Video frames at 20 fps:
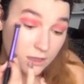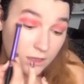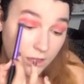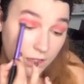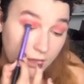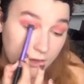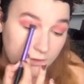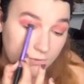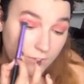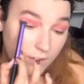
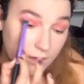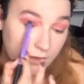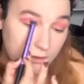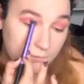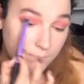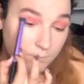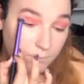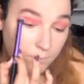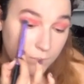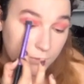And you gotta
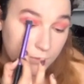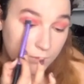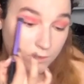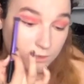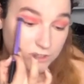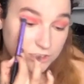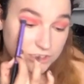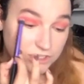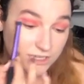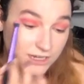
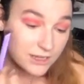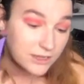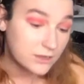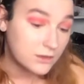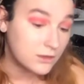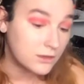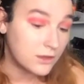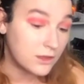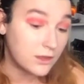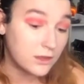push it
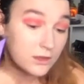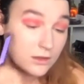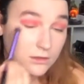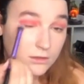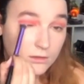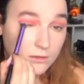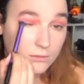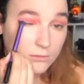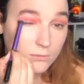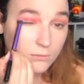in like
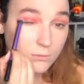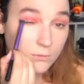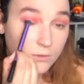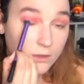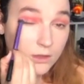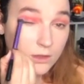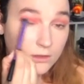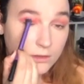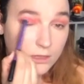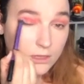
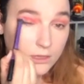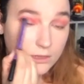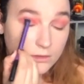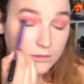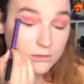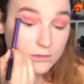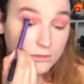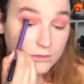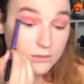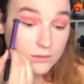really,
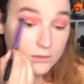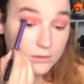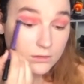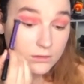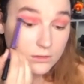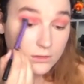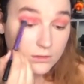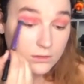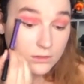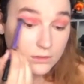
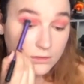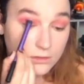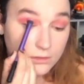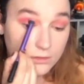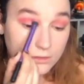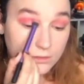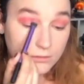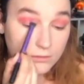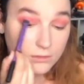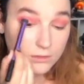
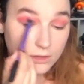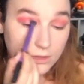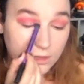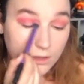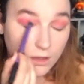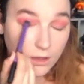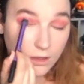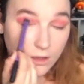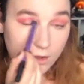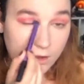really
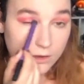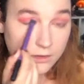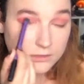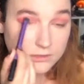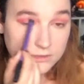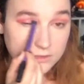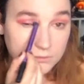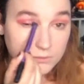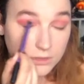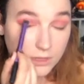hard
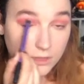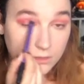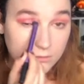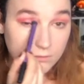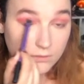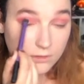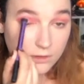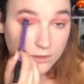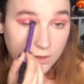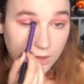sometimes
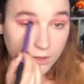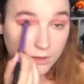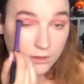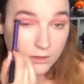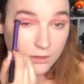to get that